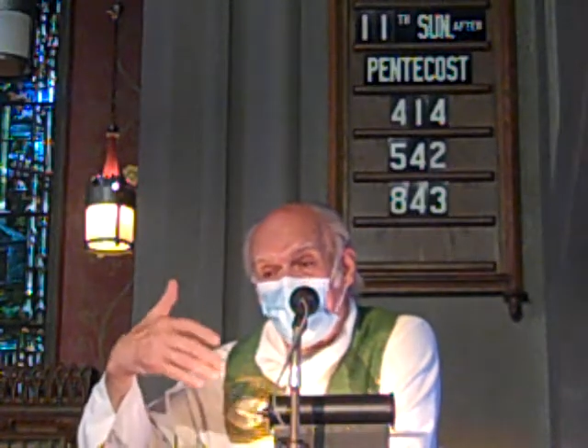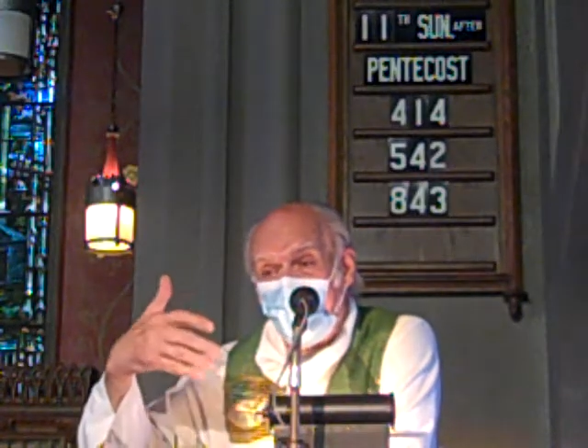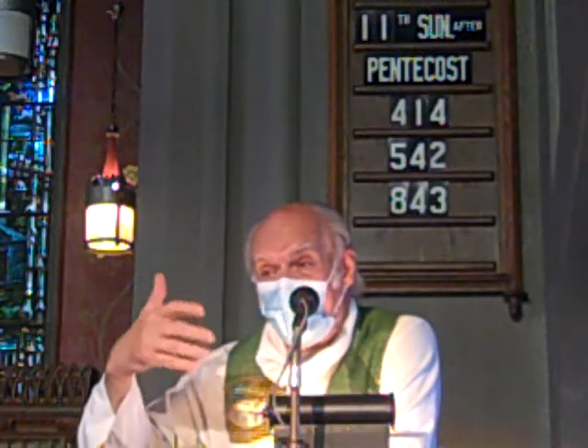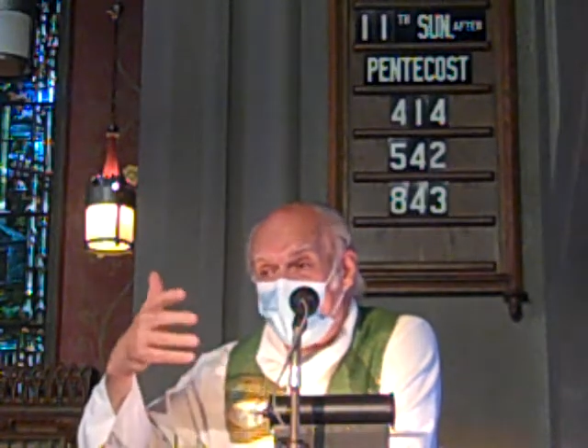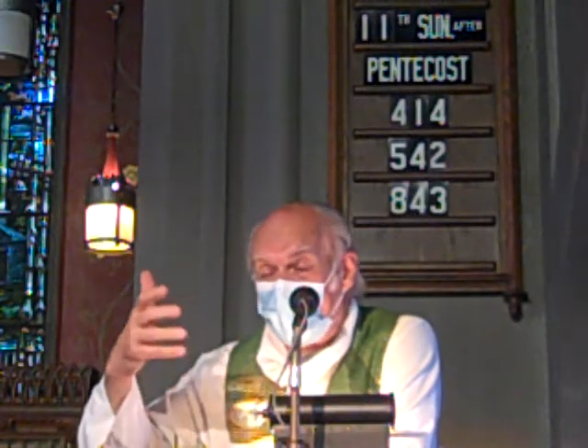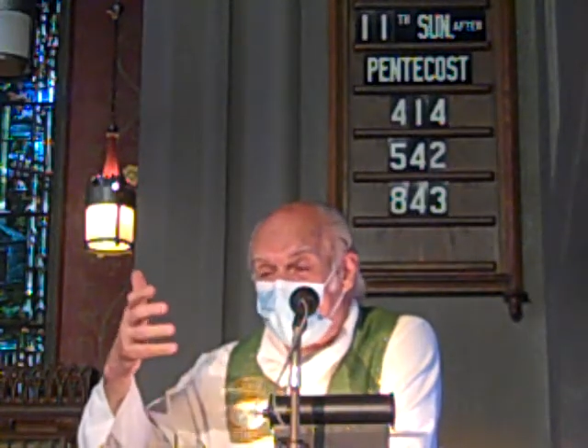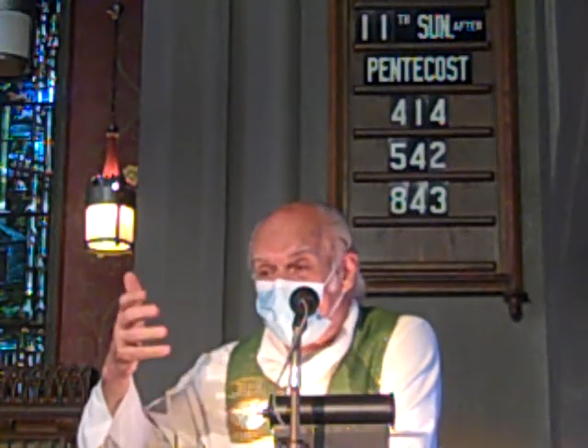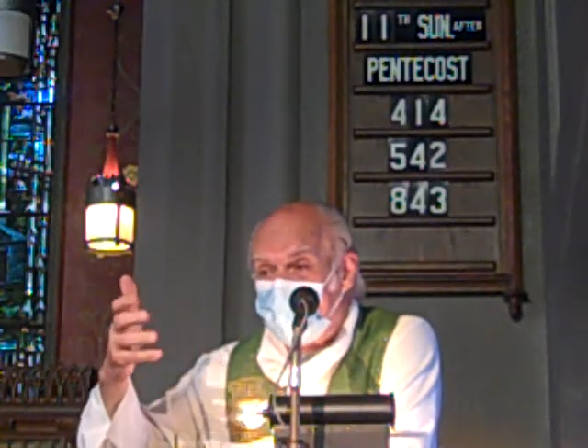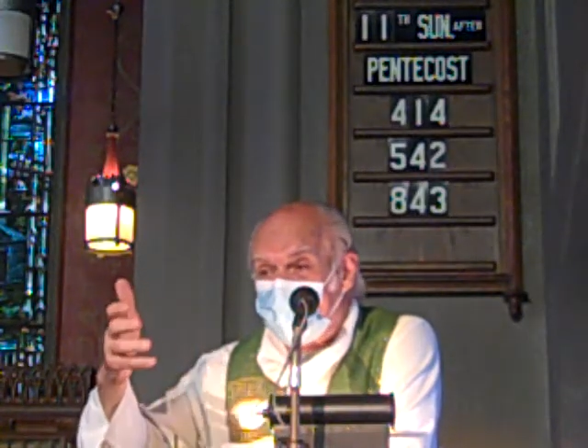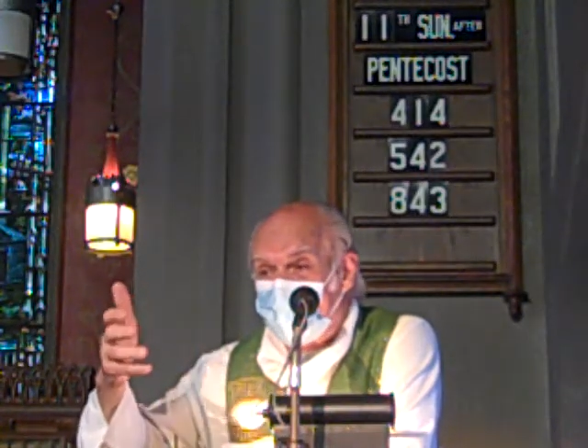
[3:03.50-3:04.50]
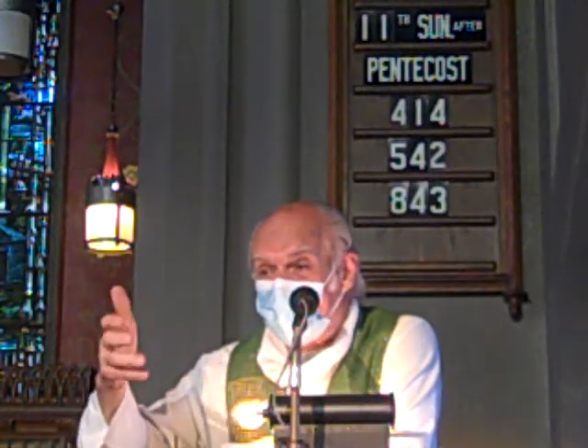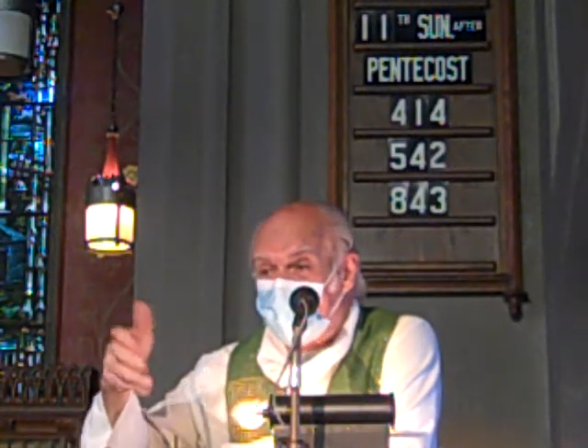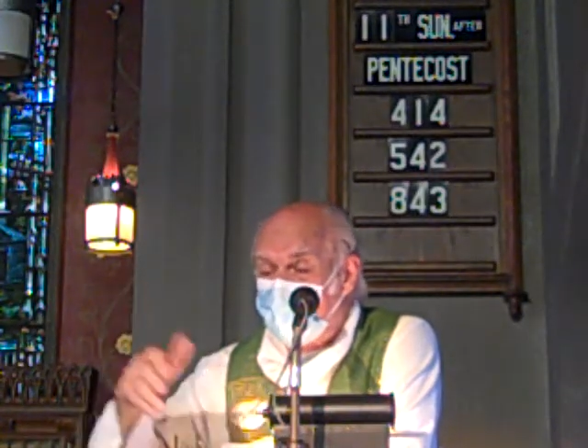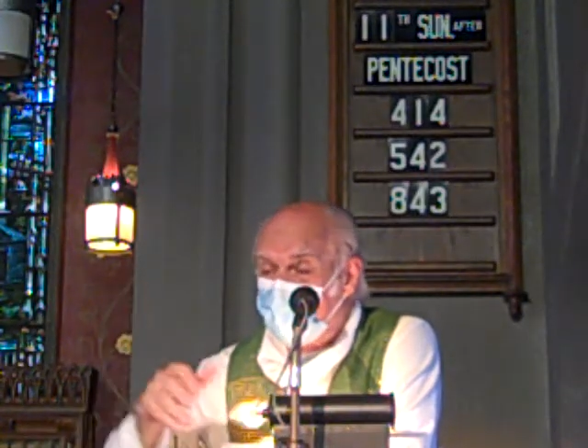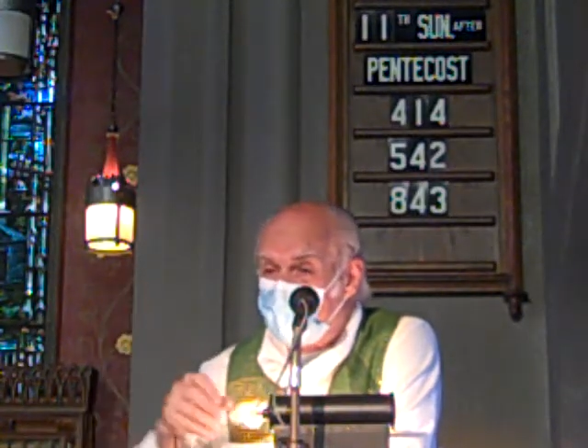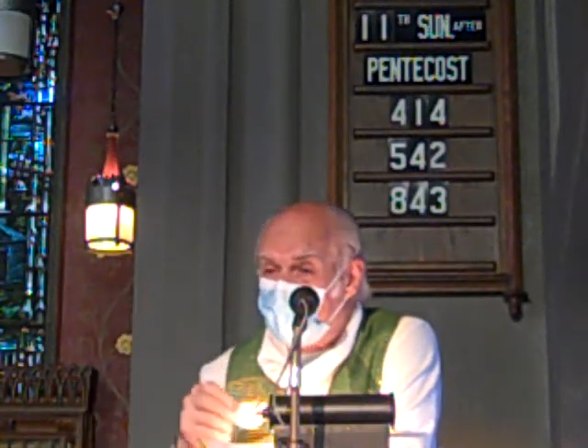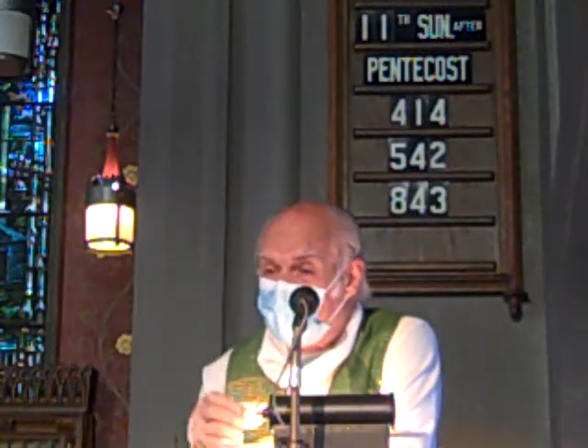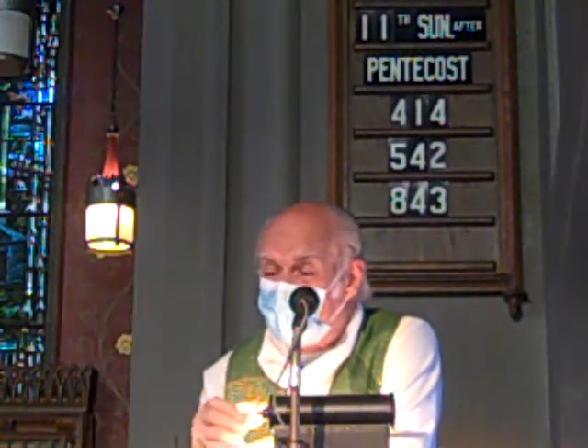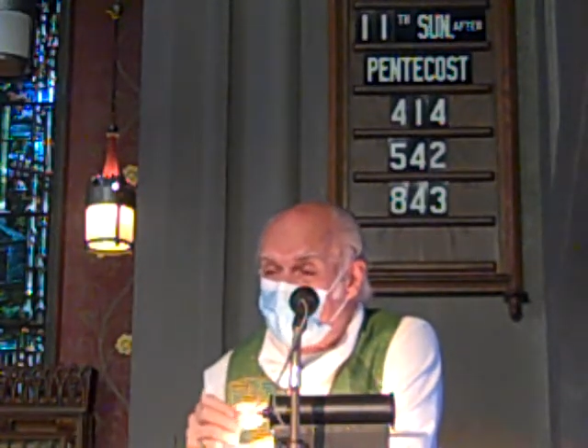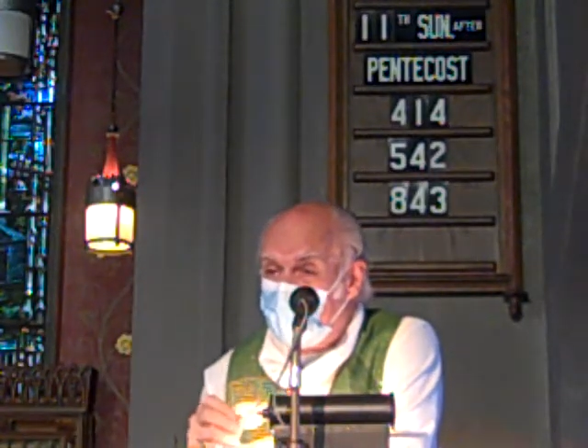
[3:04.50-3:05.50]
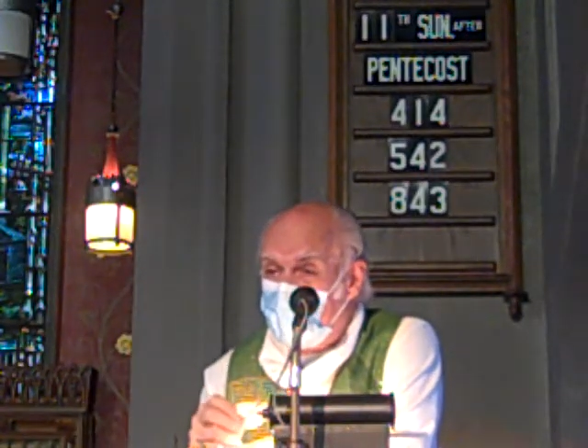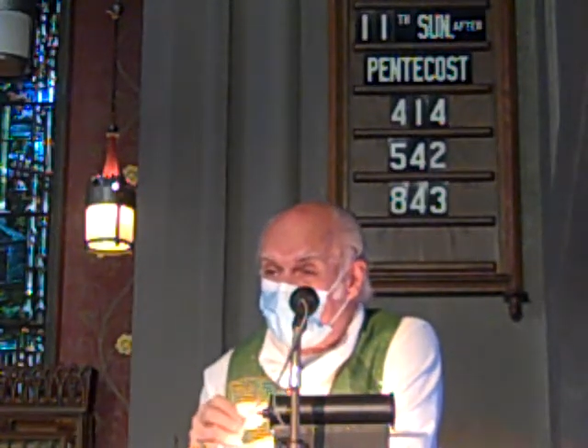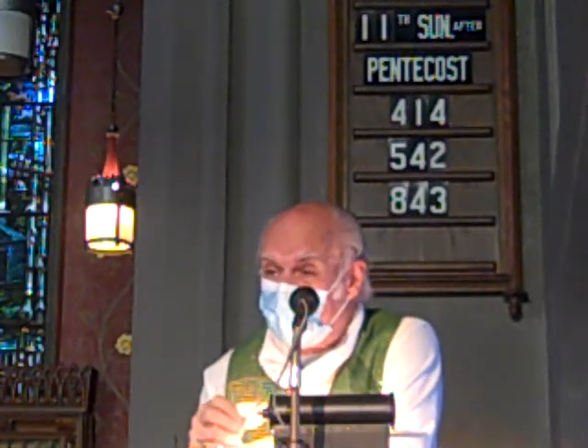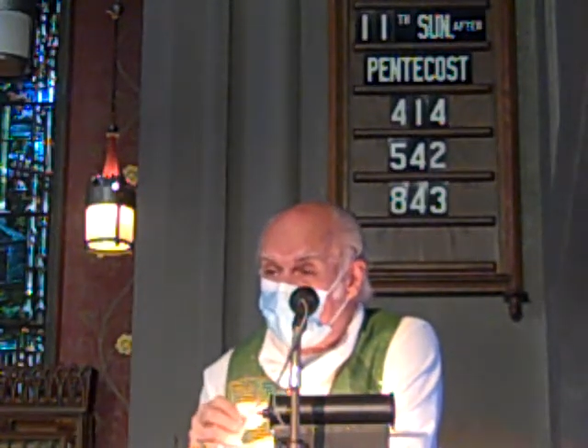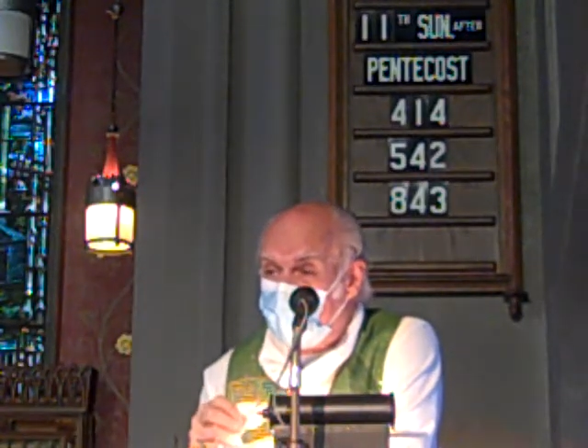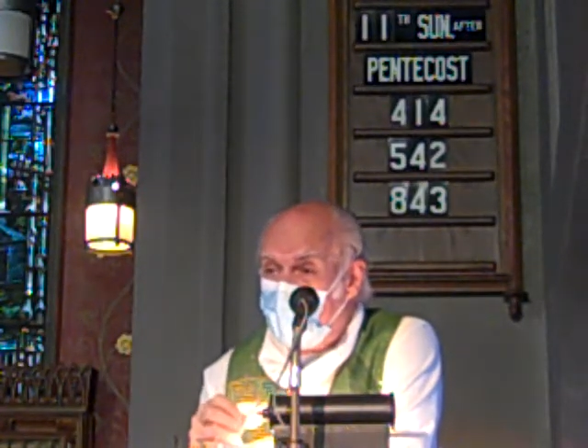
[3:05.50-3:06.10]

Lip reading: the way, the truth, and the life.